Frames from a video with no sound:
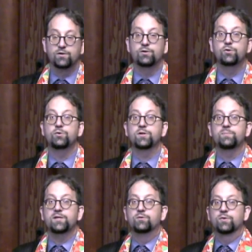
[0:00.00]
Who can
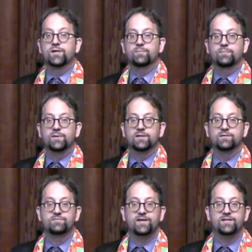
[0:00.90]
be grim in the
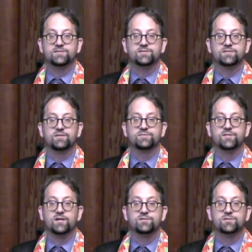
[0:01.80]
face of
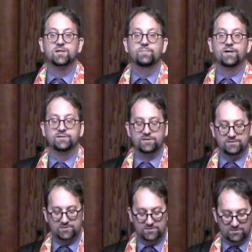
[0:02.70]
such
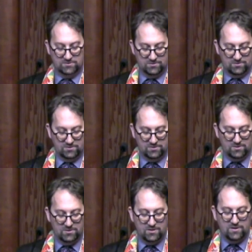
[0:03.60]
abundance?
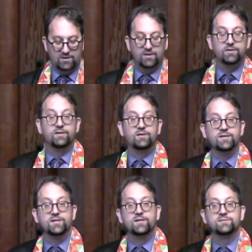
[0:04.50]

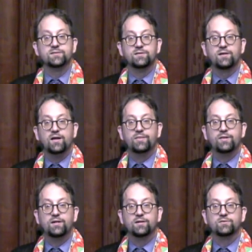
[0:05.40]
There is
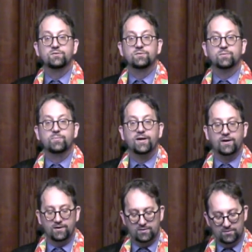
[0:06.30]
nothing to
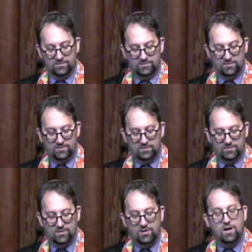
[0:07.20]
compare,
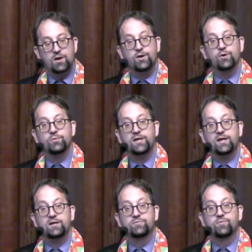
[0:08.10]
no
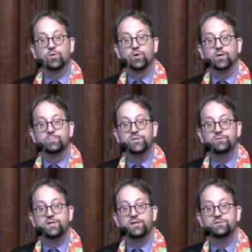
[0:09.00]
need for
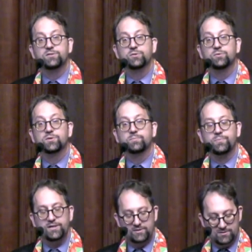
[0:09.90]
beauty to
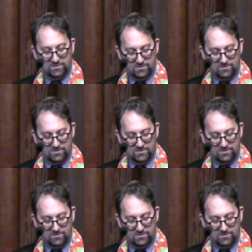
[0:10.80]
compete.